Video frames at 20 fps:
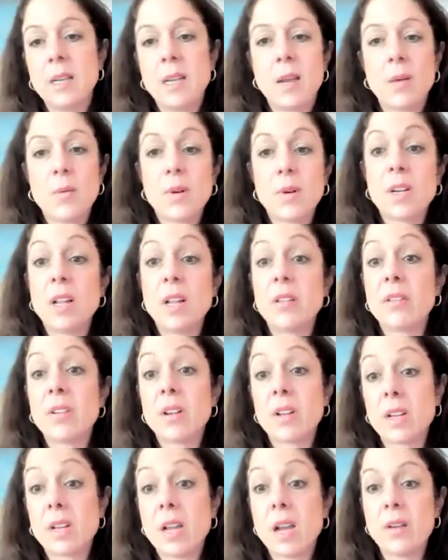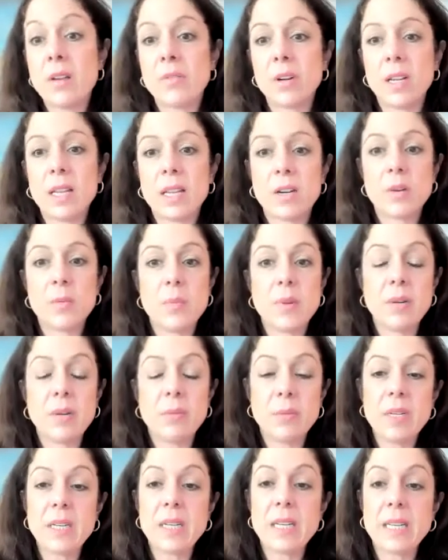want to call it cover letter, but
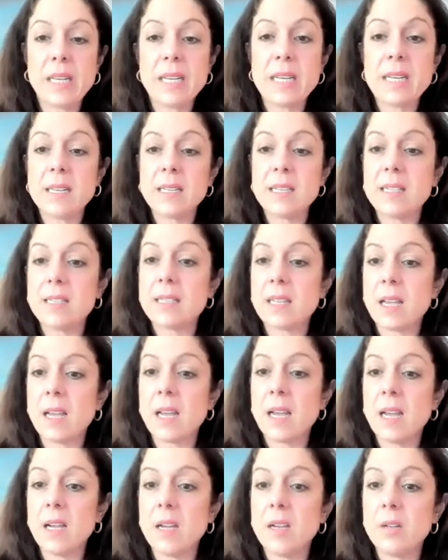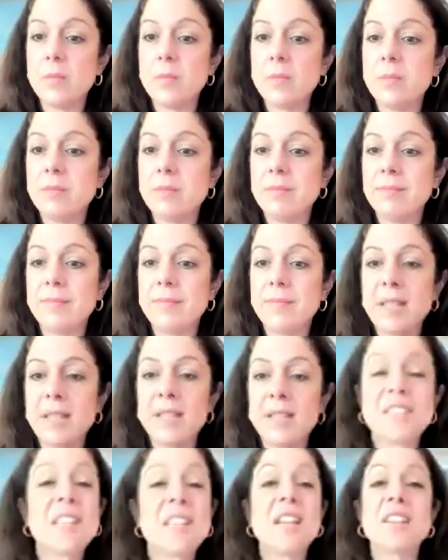it really is, in
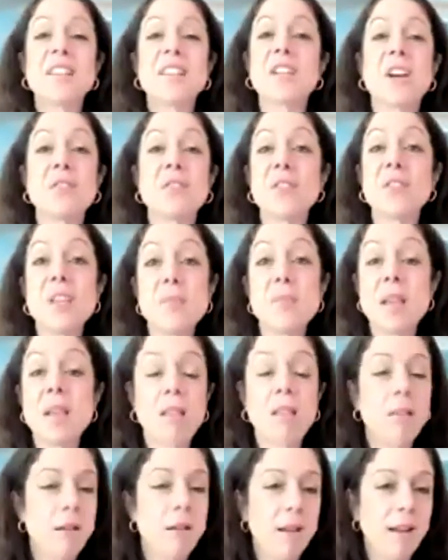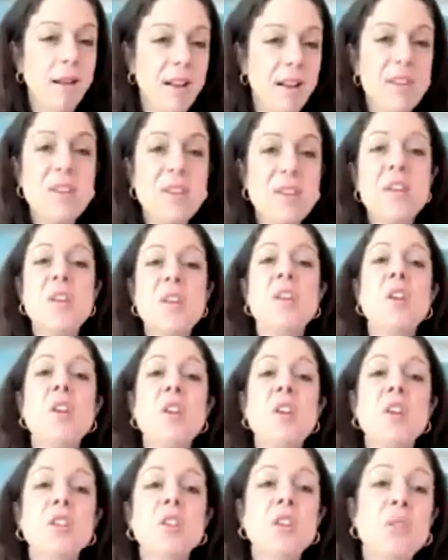this case, a cover email.
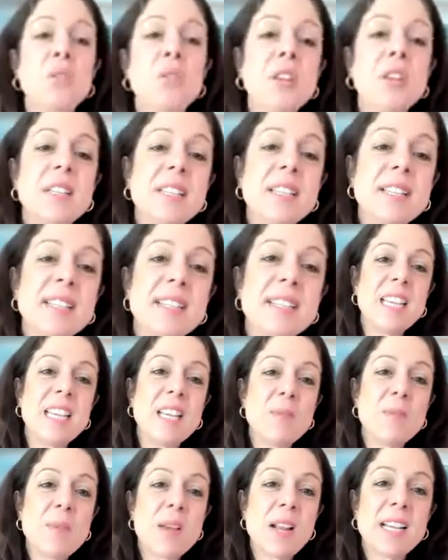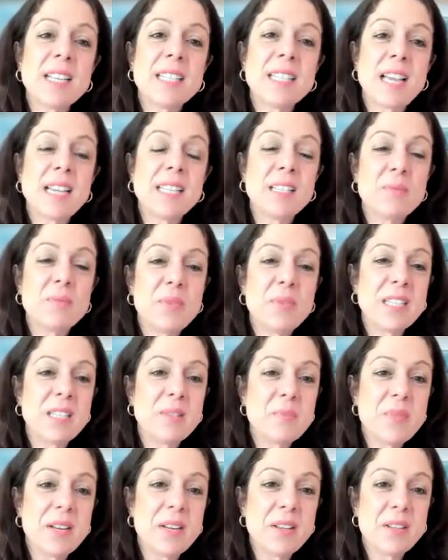So this is email I said we
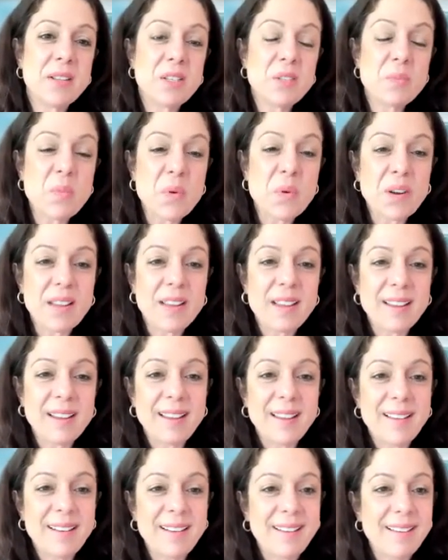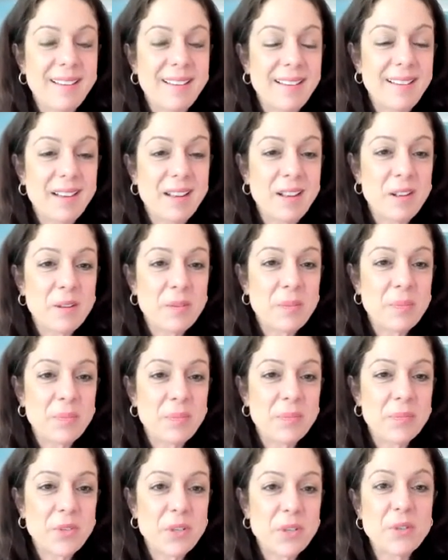submitted this morning in
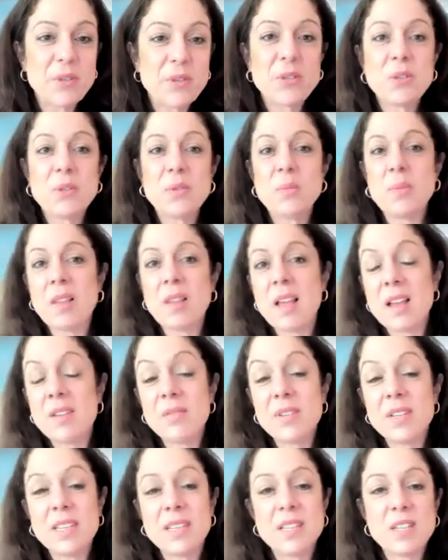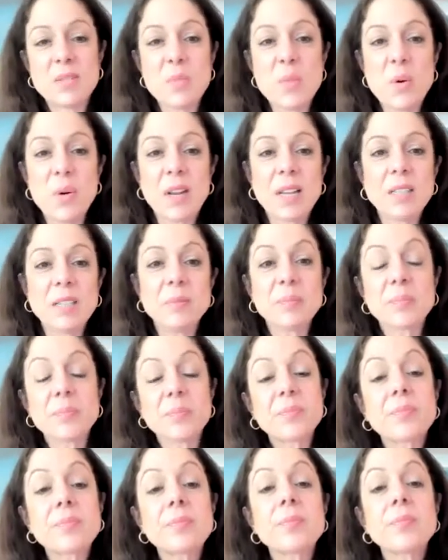a YouTube live we did this morning.
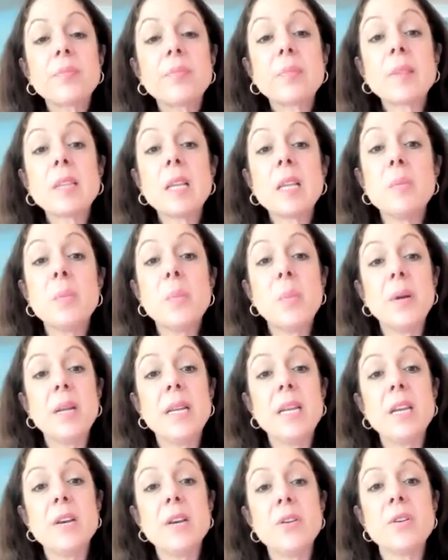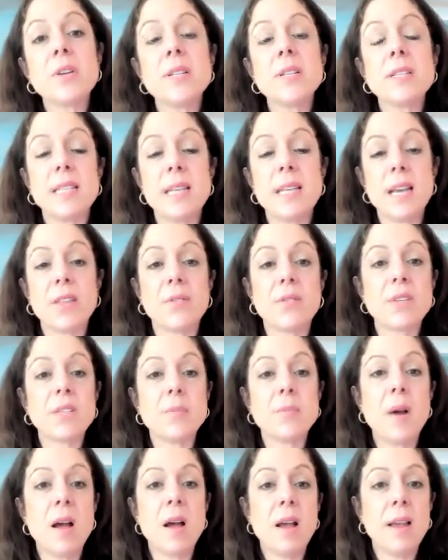But here you can see Heather is
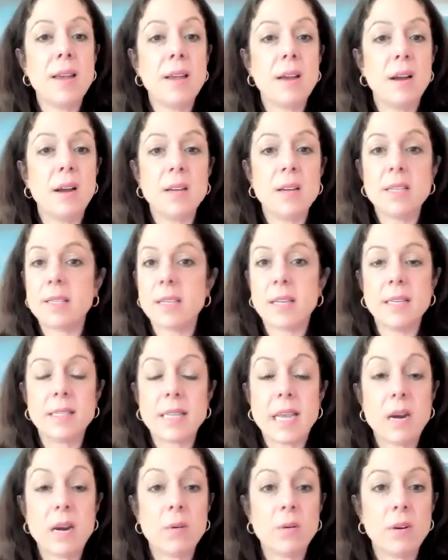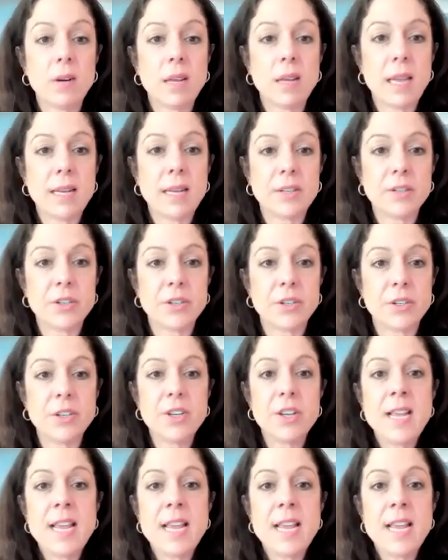our editor.